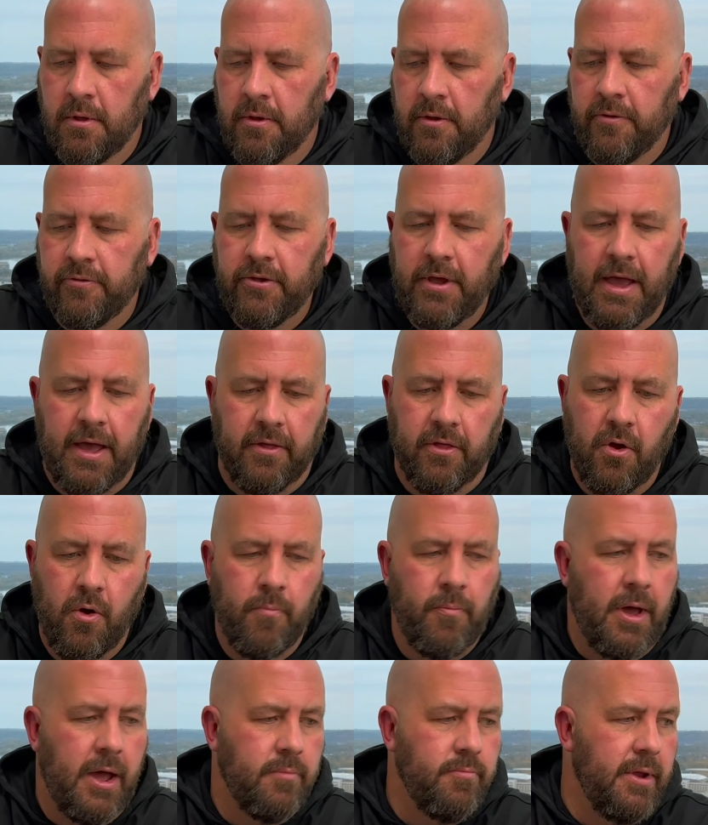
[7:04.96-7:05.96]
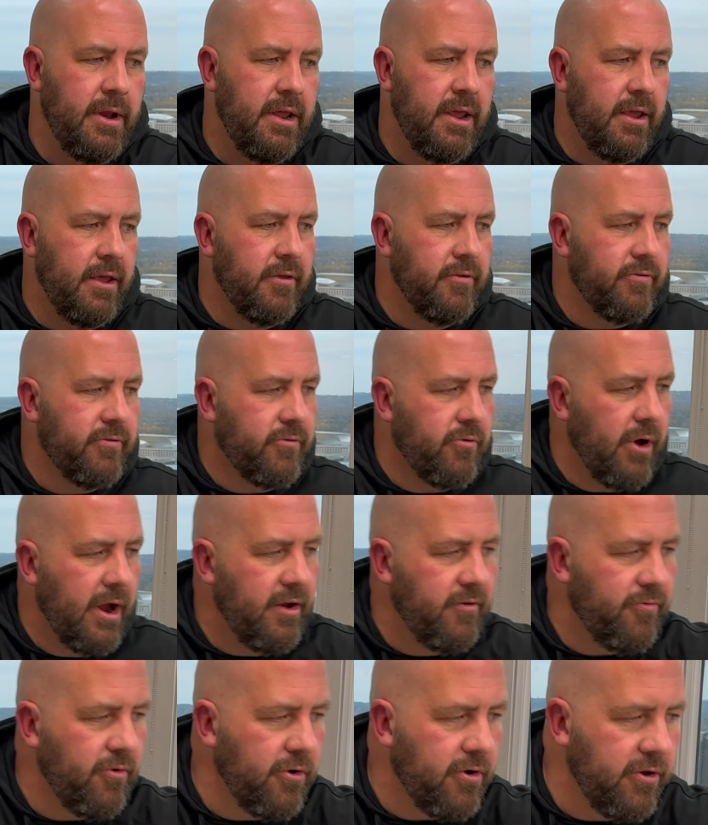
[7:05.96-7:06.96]
So yeah, HomePod Mini is
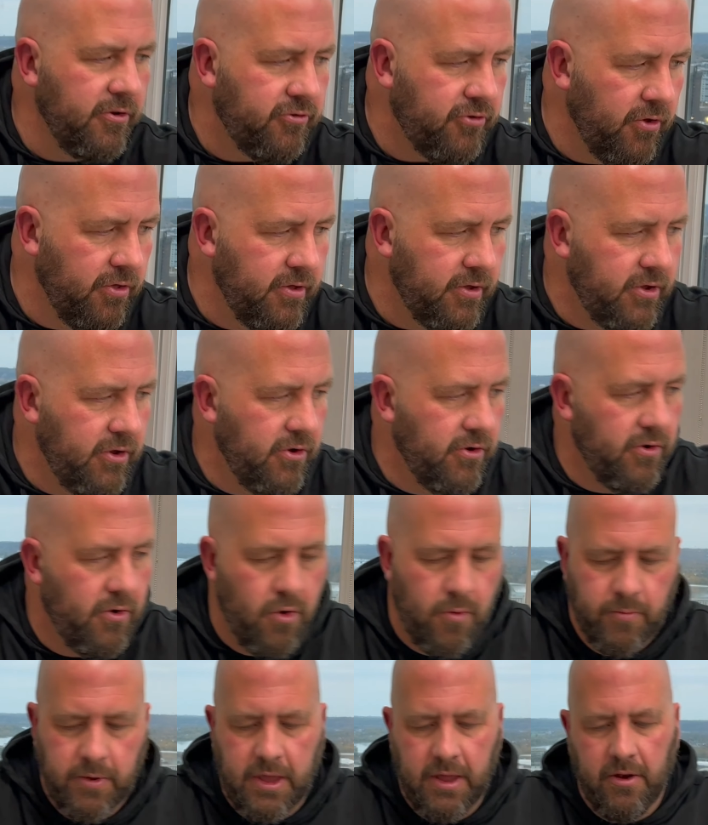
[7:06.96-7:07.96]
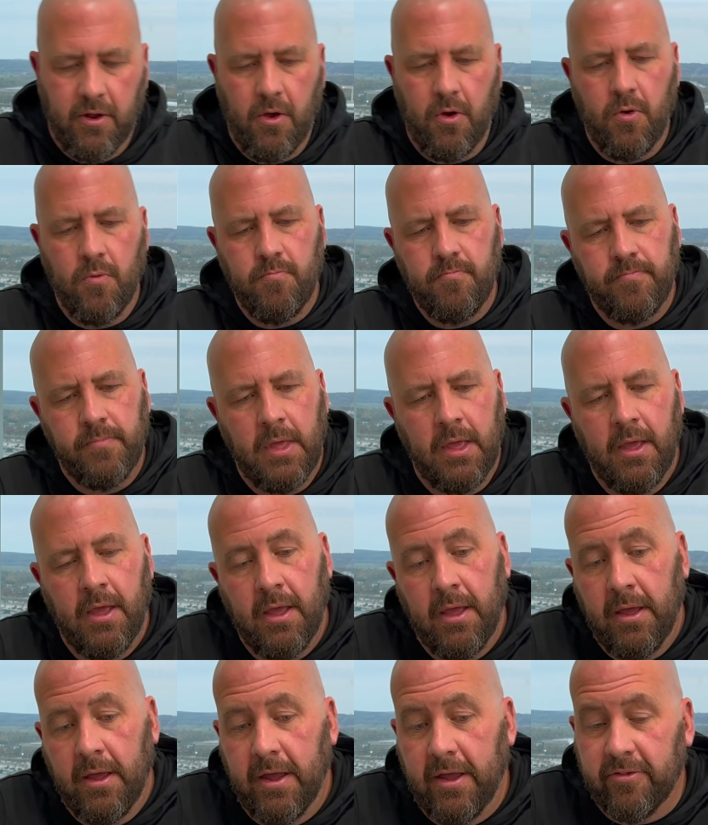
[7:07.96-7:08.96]
great for controlling your HomeKit home.
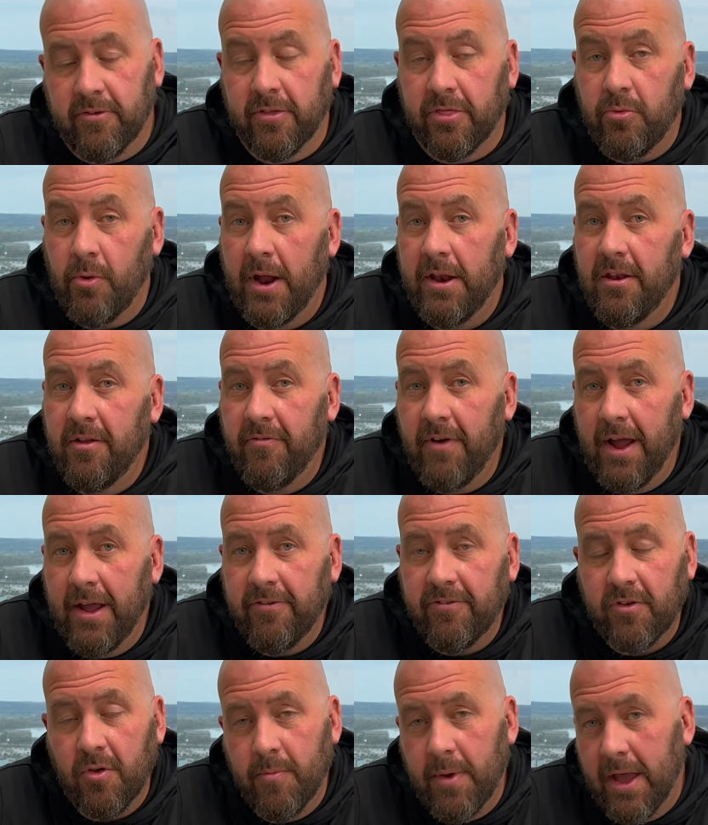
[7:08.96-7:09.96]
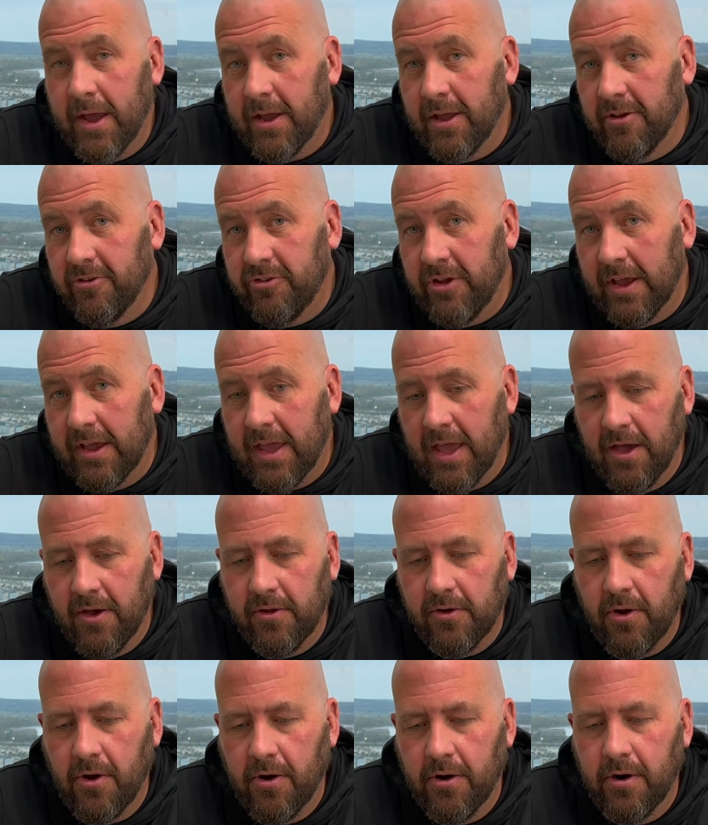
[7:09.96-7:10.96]
It's a Thread device. Go back and check
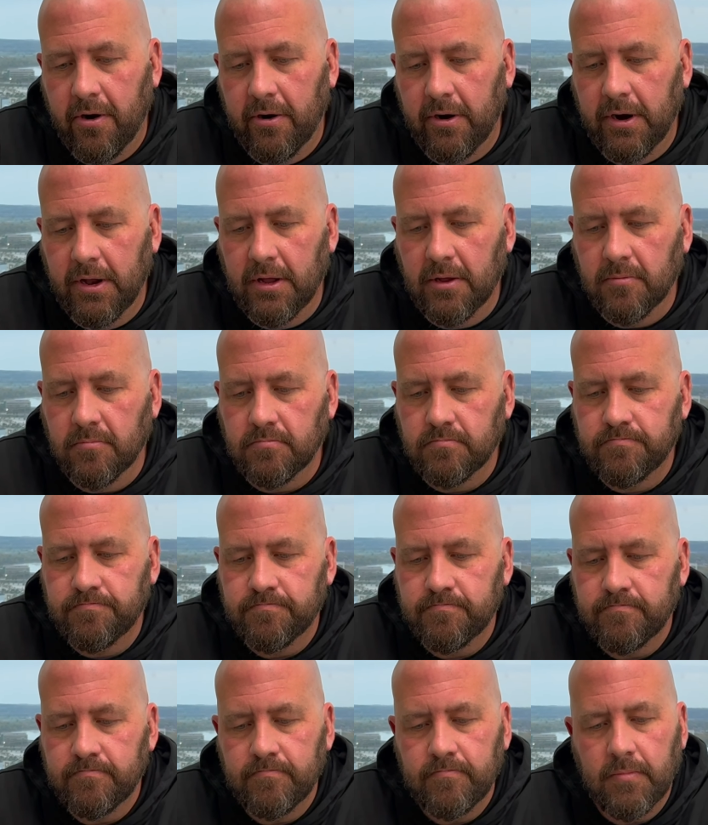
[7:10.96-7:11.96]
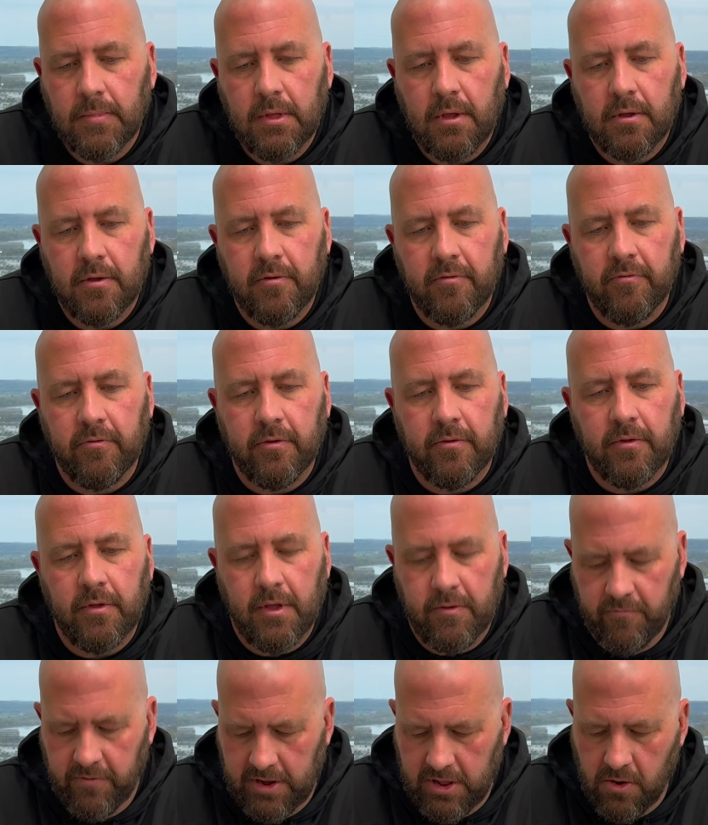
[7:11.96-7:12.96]
out our um,
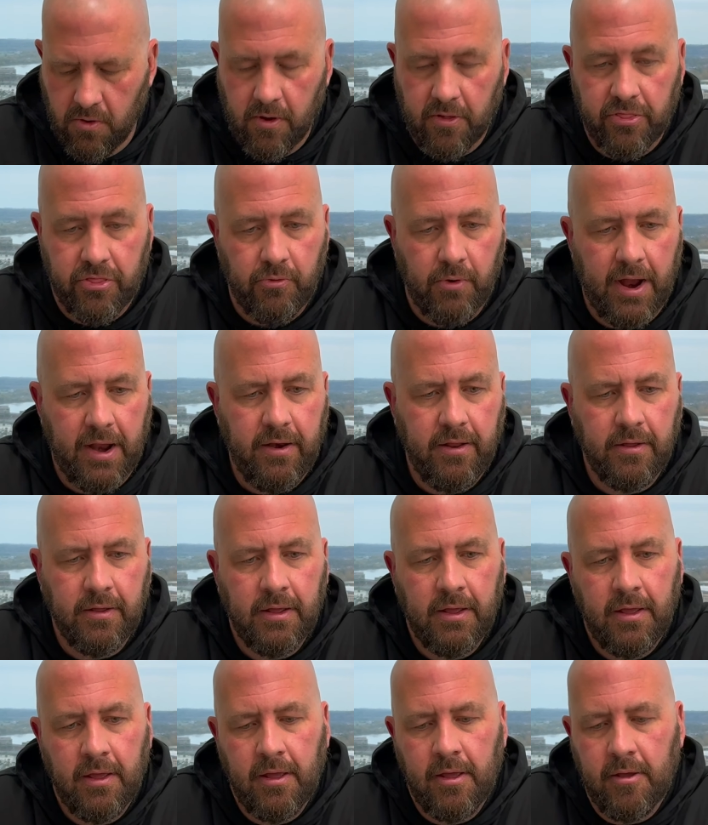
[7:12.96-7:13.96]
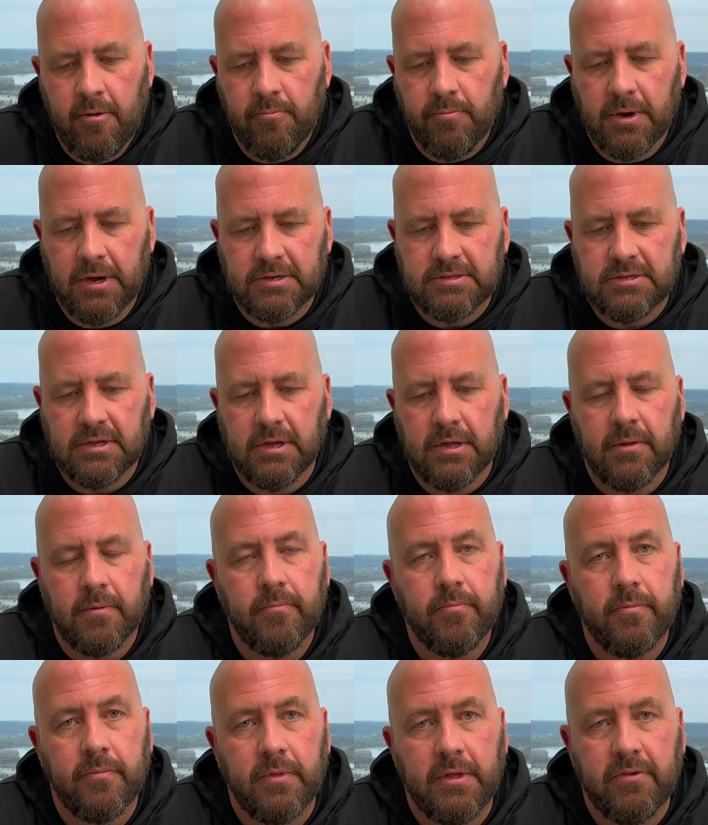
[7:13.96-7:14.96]
video on Thread. But
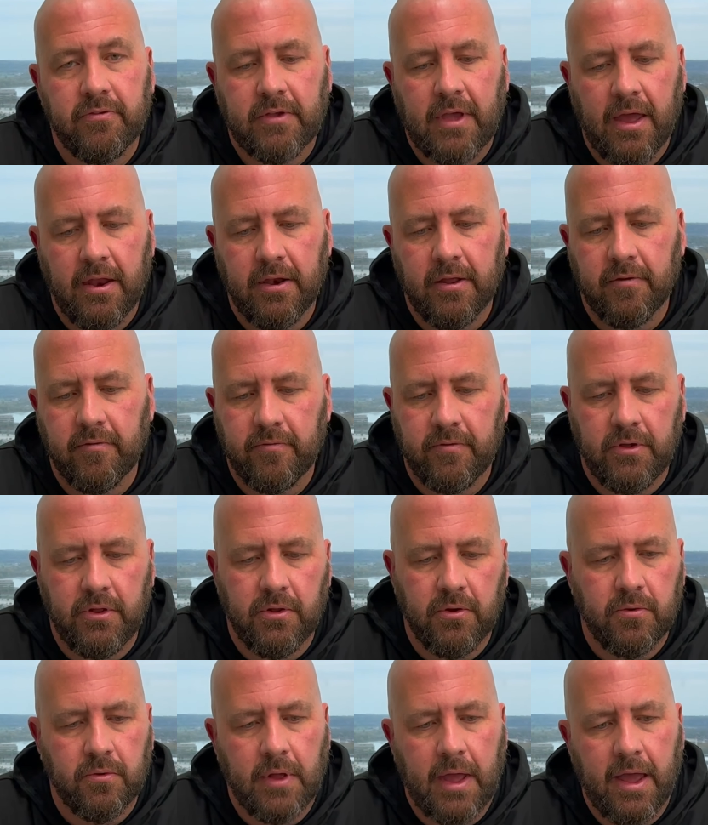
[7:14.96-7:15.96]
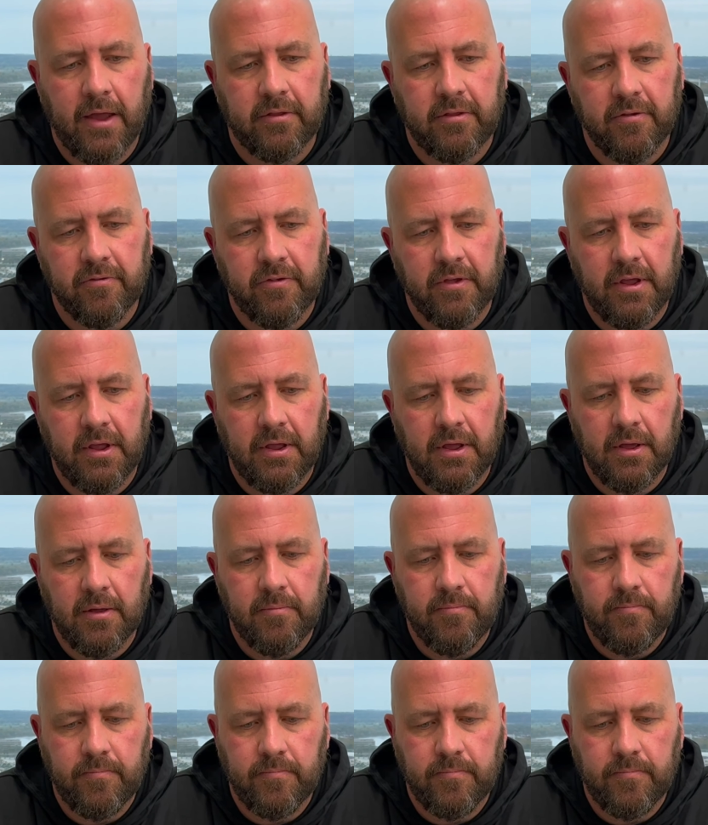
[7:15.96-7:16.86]
um, these kind of you know act as a, uh,